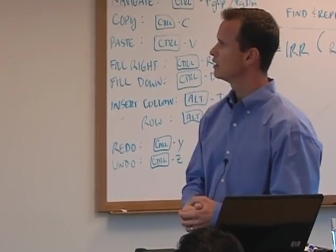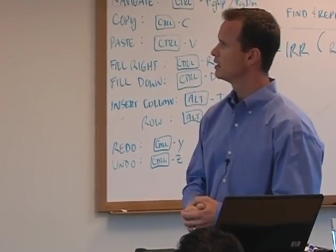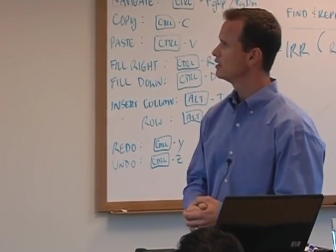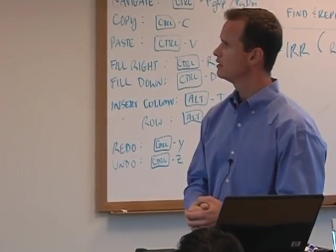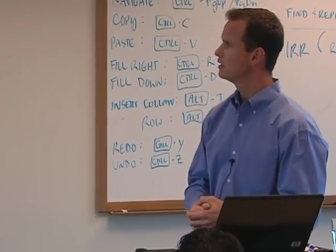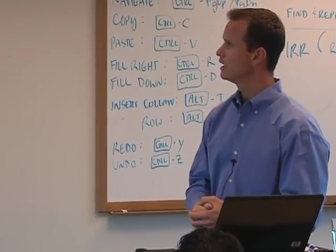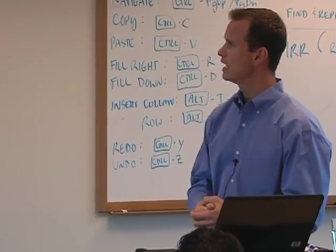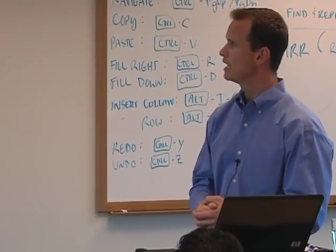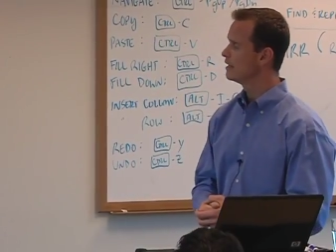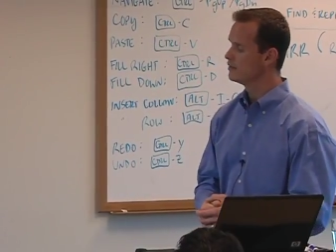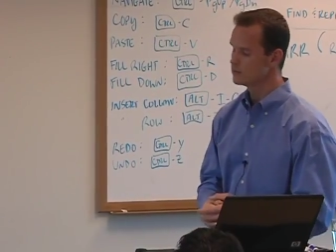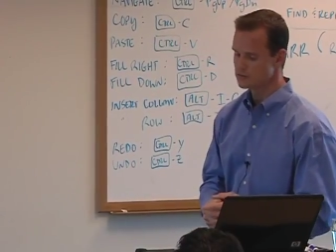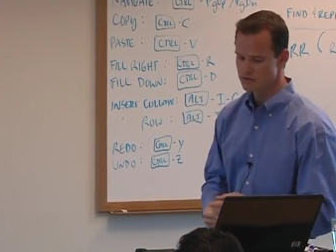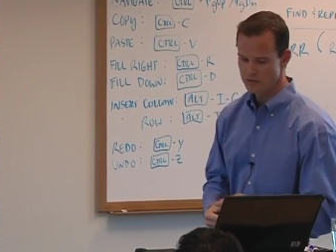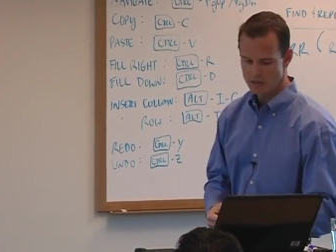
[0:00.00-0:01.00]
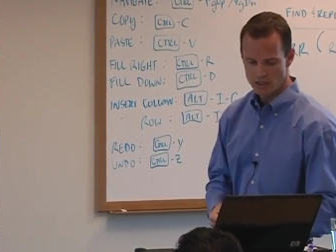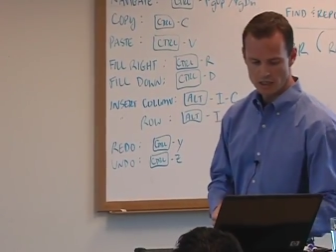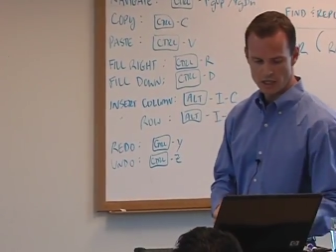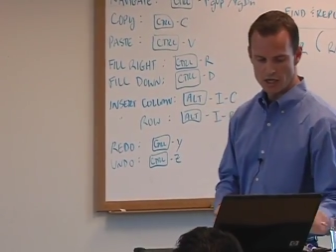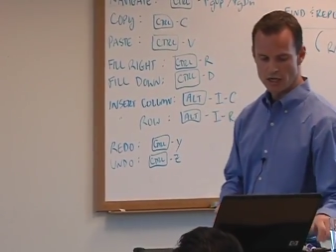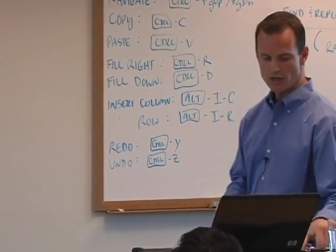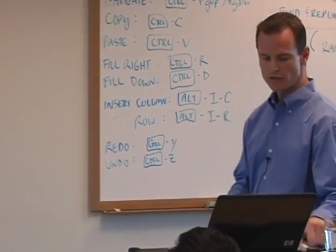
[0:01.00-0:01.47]
Right. And there's
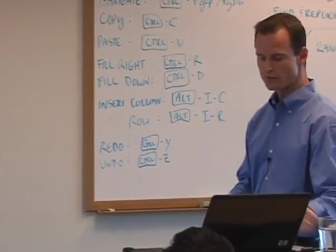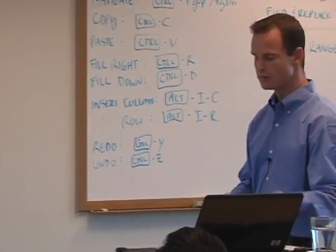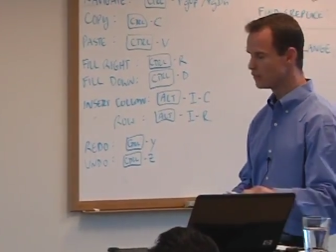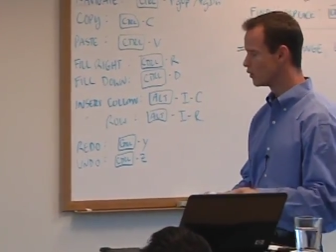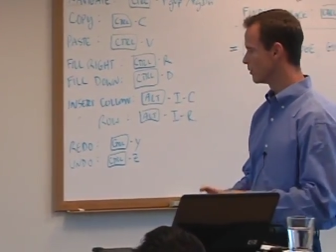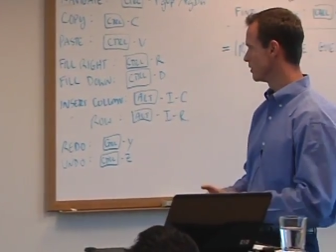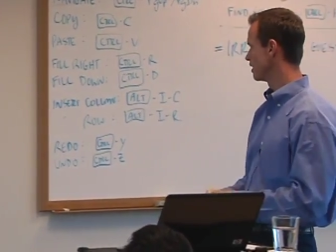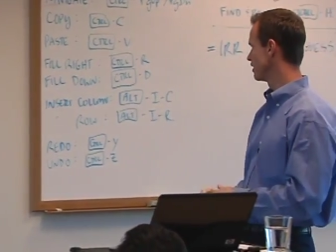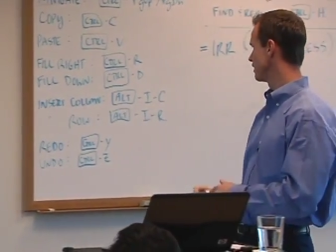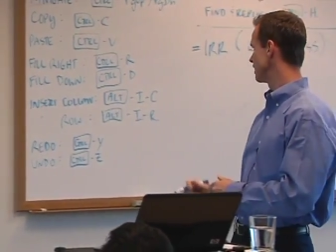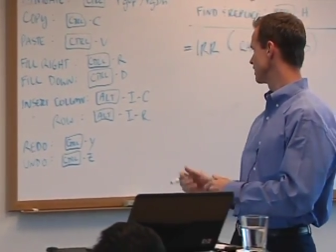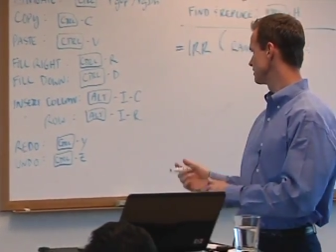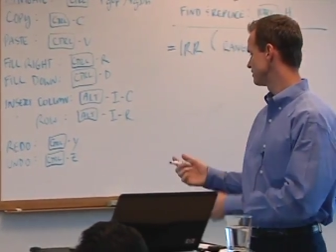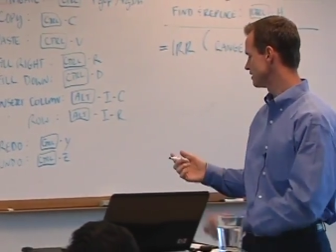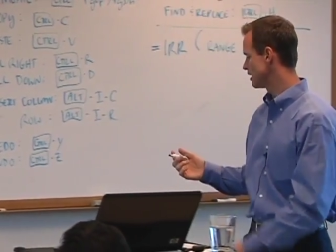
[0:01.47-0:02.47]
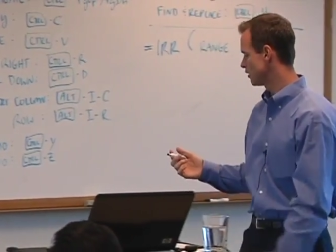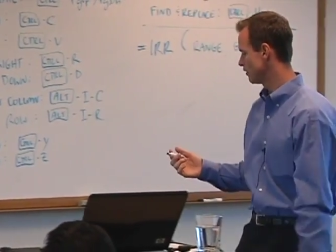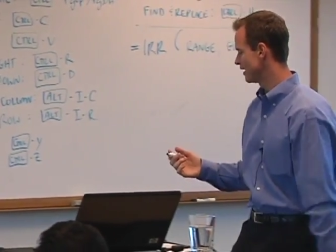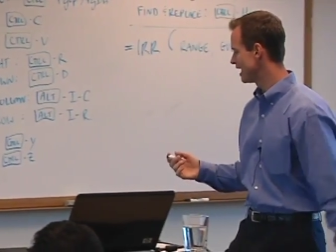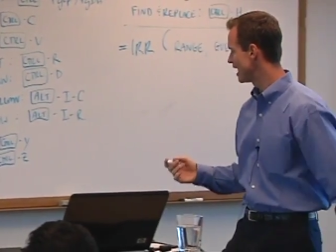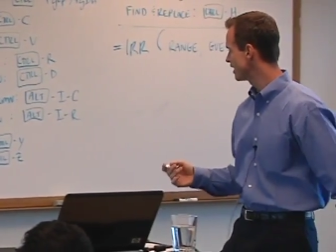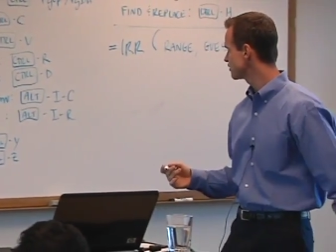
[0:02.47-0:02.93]
another formula in Excel
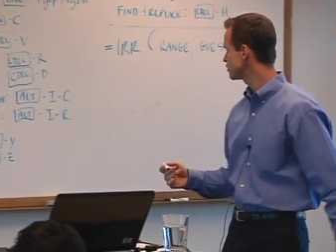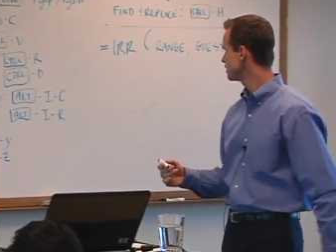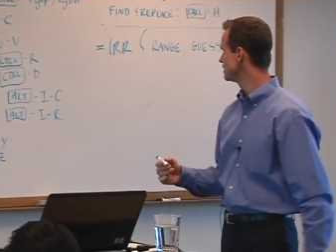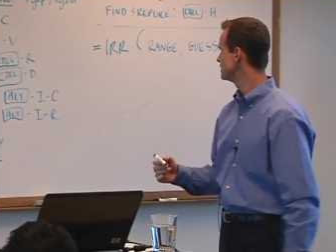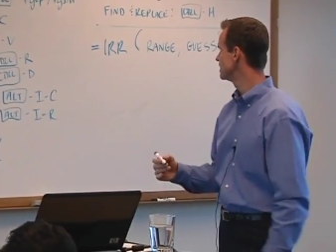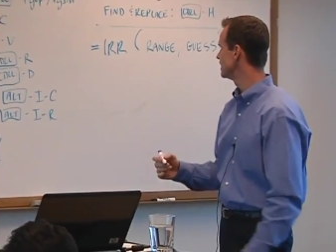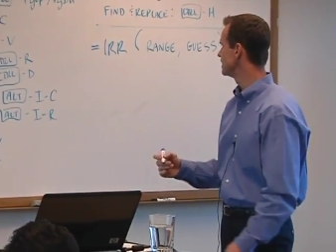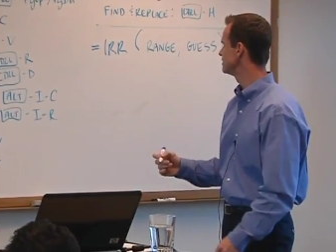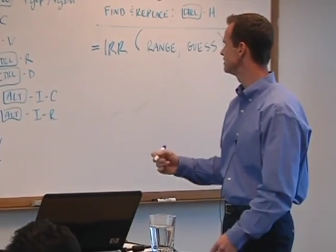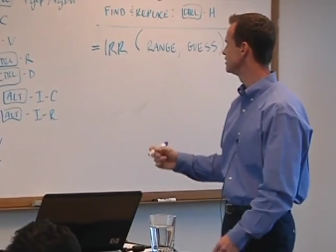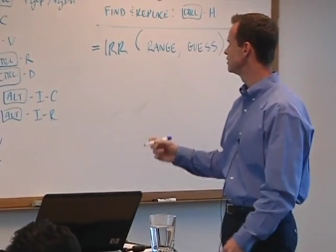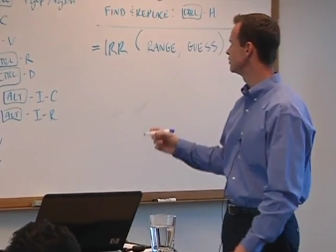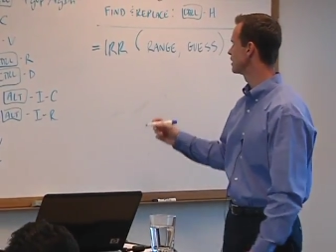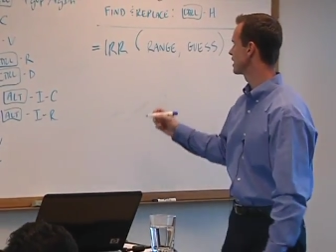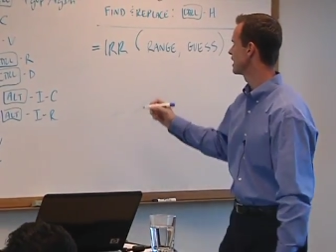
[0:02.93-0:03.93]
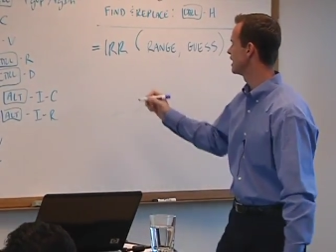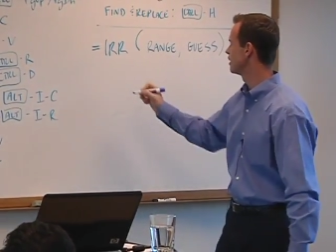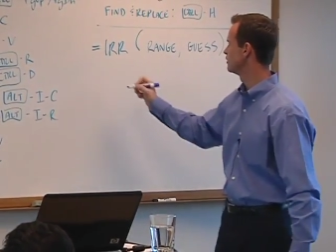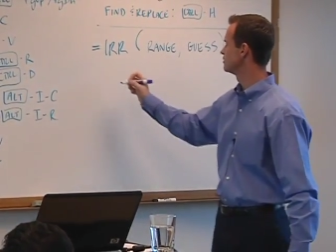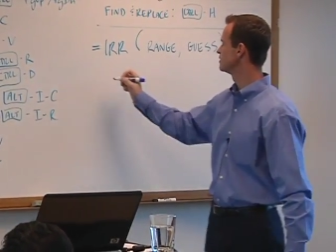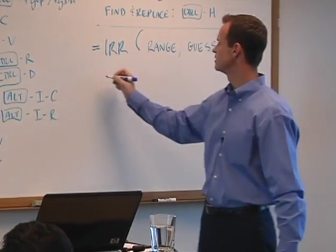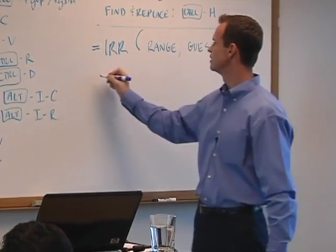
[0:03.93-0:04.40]
that actually takes into
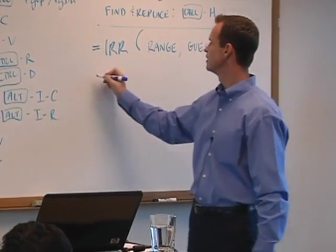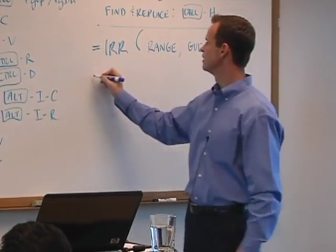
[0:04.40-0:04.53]
account